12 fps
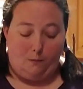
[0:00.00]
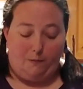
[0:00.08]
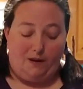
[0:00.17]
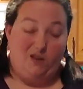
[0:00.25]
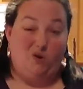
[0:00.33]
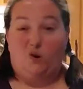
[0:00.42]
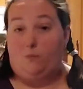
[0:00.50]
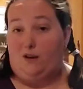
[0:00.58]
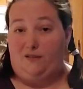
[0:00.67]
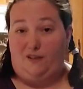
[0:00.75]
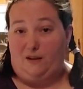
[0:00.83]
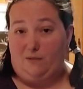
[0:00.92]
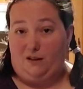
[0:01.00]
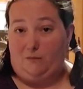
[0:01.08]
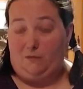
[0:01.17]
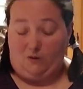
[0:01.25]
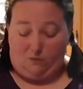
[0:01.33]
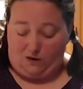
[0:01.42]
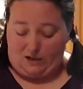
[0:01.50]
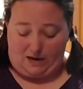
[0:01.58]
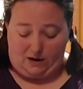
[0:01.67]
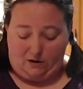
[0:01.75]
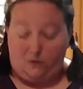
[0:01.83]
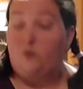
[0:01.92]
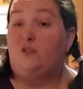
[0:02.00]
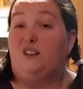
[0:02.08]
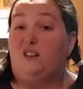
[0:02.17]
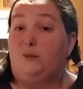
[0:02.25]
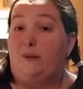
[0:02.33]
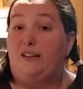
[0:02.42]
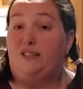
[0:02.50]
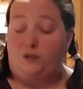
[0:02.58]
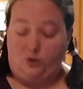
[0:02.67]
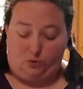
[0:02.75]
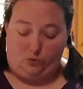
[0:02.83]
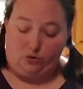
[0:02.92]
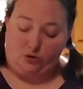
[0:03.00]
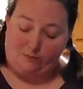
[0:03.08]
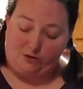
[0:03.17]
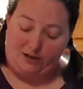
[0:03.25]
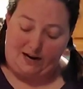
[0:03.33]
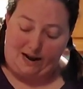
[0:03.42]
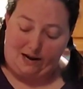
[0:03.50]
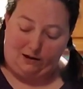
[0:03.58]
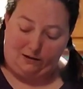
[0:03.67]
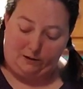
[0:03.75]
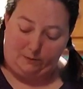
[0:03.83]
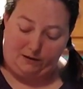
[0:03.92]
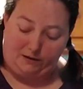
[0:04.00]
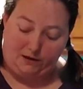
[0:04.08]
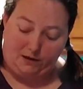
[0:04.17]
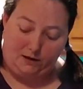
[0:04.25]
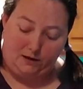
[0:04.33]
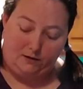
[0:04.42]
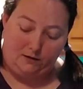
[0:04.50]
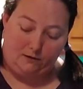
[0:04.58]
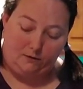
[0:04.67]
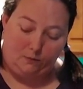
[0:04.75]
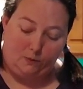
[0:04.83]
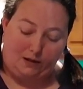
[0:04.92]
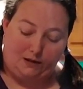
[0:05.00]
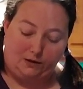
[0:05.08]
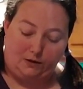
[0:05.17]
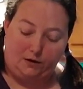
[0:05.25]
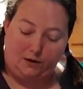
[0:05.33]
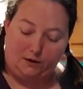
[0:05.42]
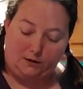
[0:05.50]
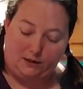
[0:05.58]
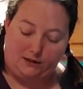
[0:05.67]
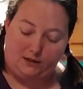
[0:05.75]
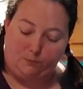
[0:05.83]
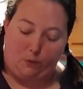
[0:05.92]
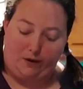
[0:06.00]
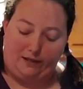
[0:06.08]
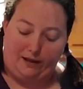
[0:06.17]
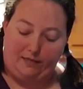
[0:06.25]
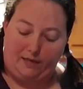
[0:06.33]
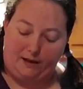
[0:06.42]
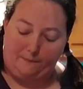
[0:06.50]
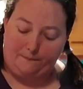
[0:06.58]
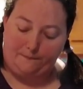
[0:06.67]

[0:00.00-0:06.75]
But you know my family and me, we like our own little spices too, so I'm just gonna add a little bit while it does its boiling thing.